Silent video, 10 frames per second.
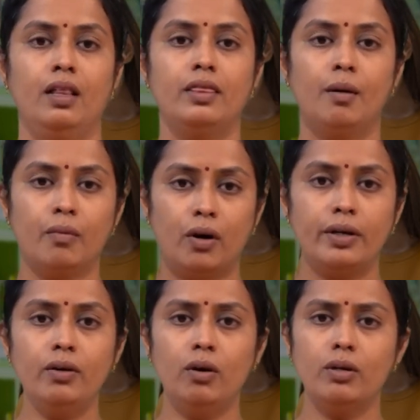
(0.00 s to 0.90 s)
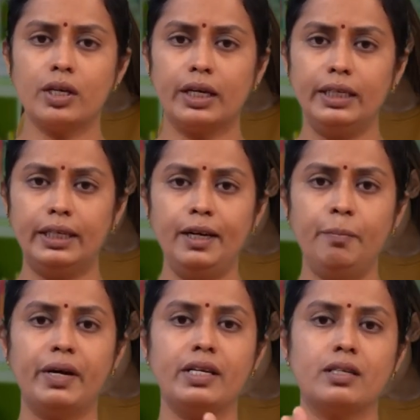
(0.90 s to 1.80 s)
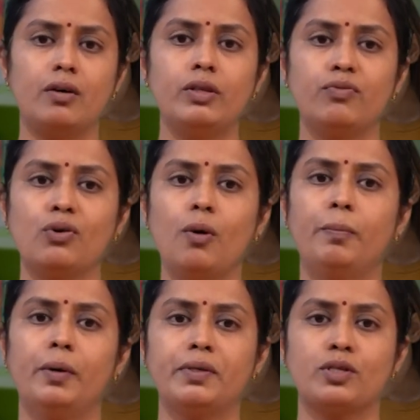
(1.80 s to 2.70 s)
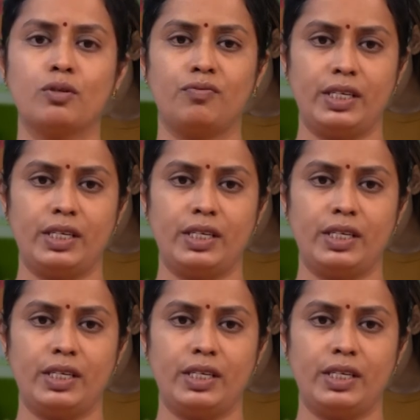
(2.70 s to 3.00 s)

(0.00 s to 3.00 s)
The module also clearly brings out the 4 purposes of